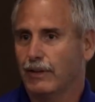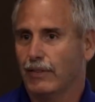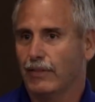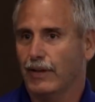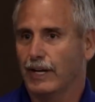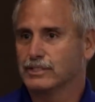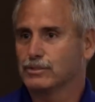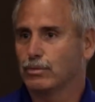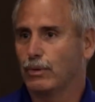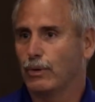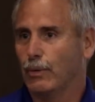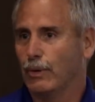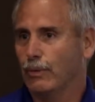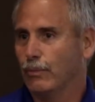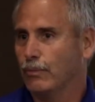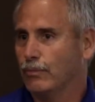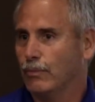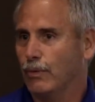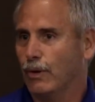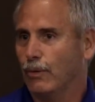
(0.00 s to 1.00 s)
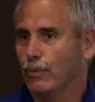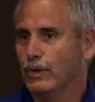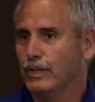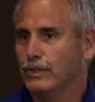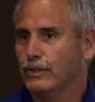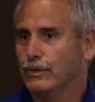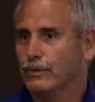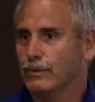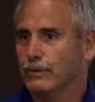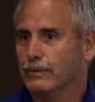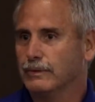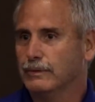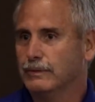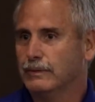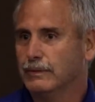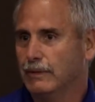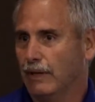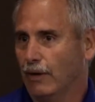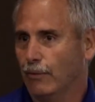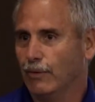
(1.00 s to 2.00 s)
That's what we do.
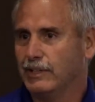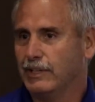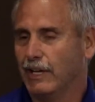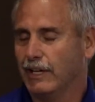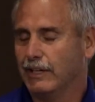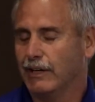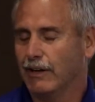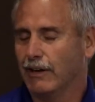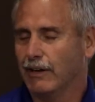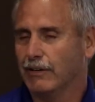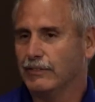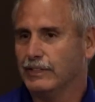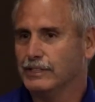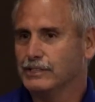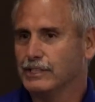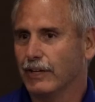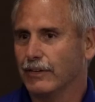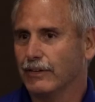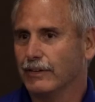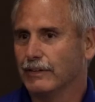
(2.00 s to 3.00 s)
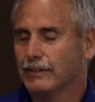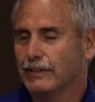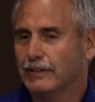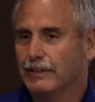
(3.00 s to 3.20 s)
And we take care of each other.